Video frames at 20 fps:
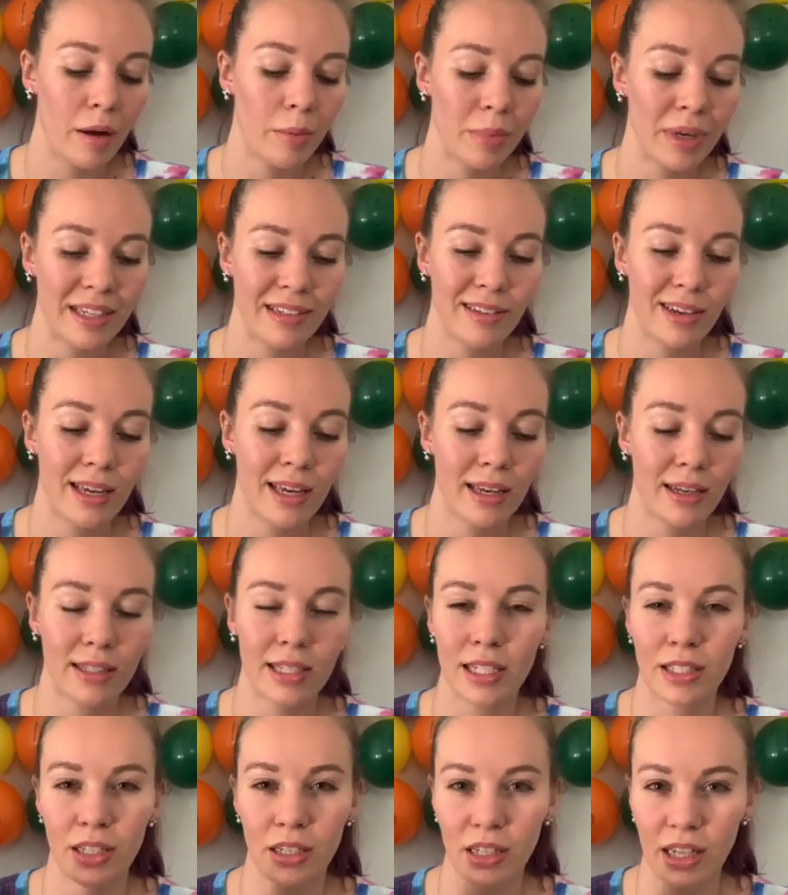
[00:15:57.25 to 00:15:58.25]
it
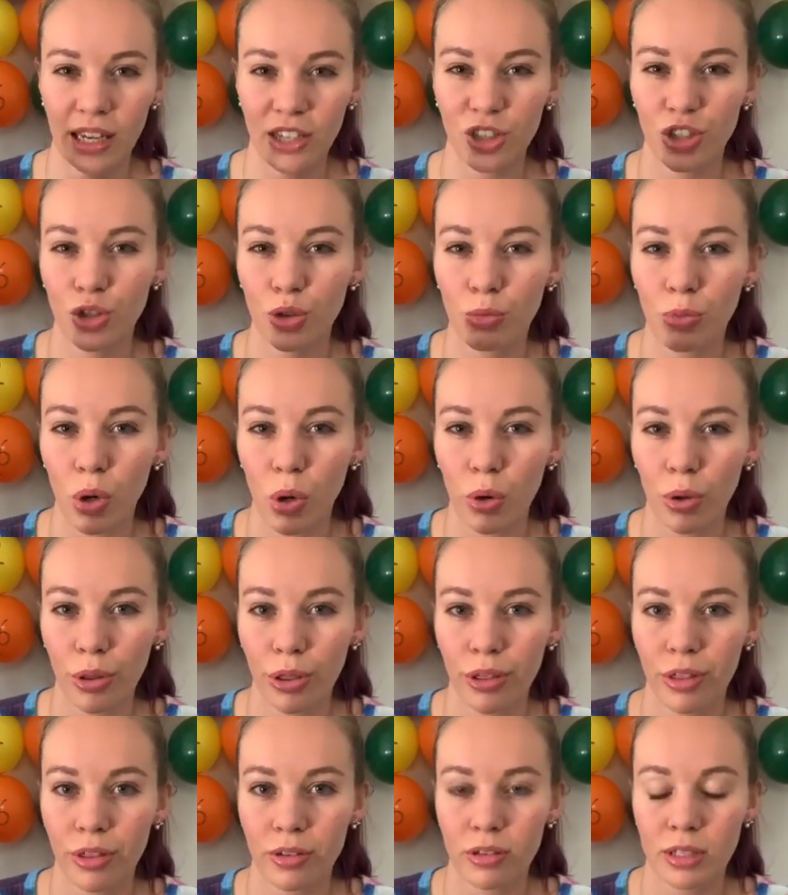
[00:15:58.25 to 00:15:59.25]
doesn't like do
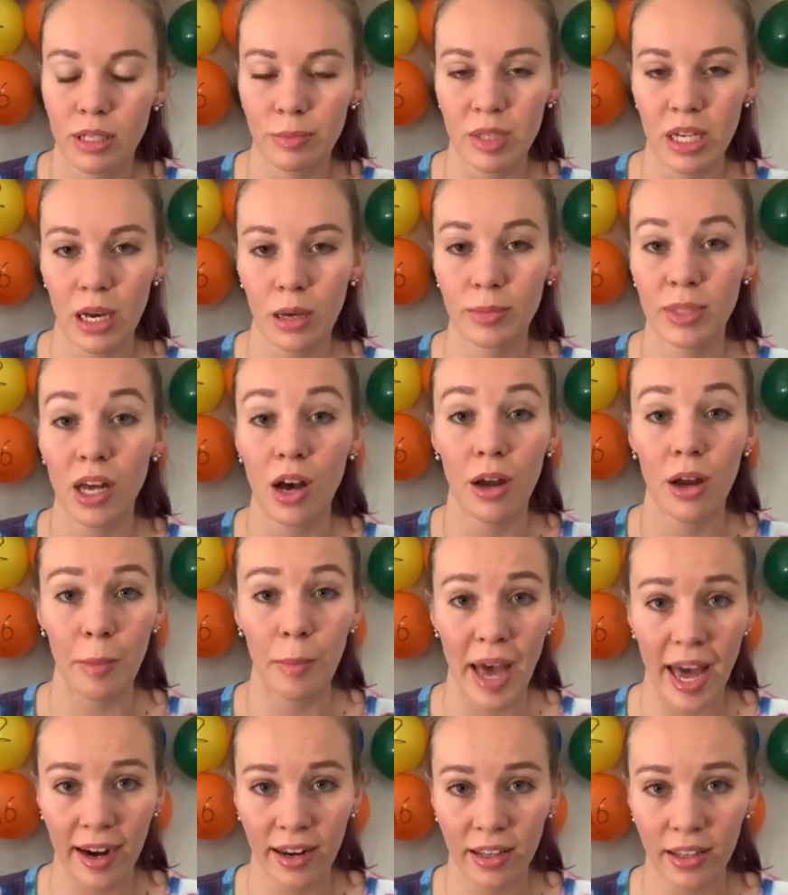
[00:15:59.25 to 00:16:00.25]
both sometimes
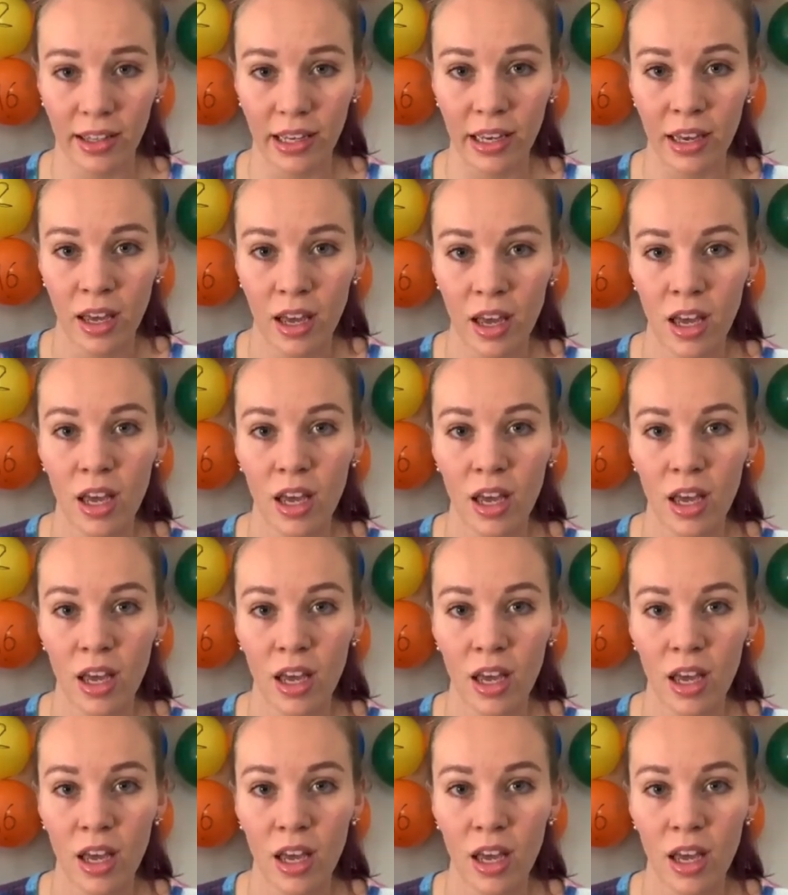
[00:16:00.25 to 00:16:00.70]
automatically.